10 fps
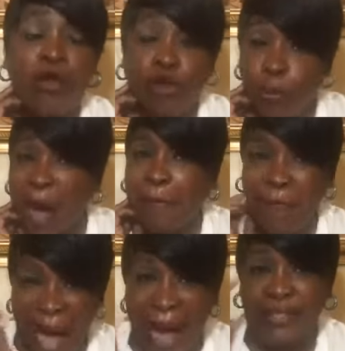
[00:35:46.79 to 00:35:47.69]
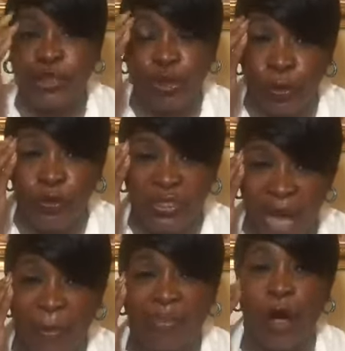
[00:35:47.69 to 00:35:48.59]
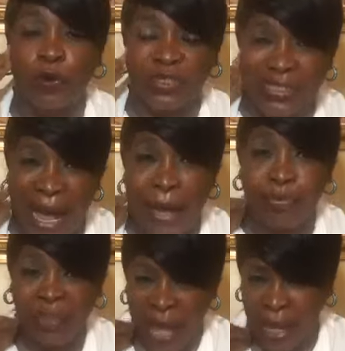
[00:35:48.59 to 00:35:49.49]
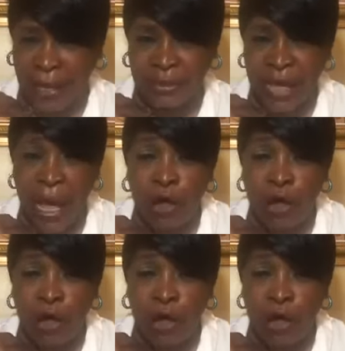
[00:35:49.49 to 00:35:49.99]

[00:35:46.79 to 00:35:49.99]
you may pass through some of those same things.